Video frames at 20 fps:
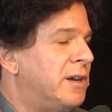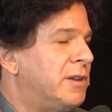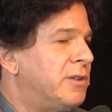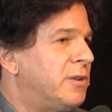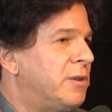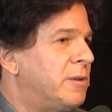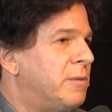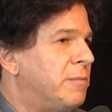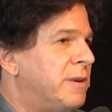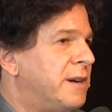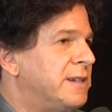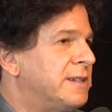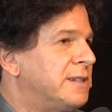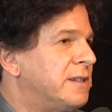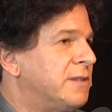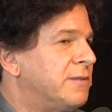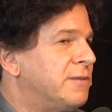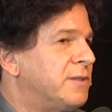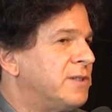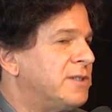under the bus
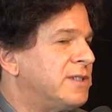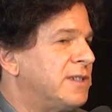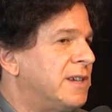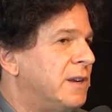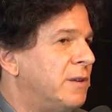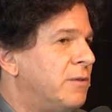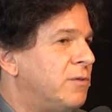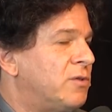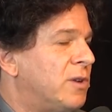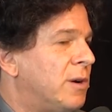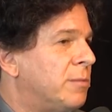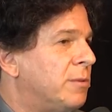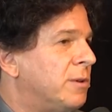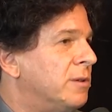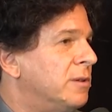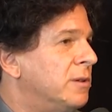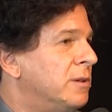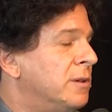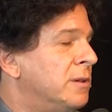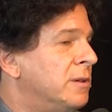at the first sign of
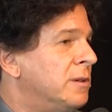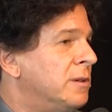trouble.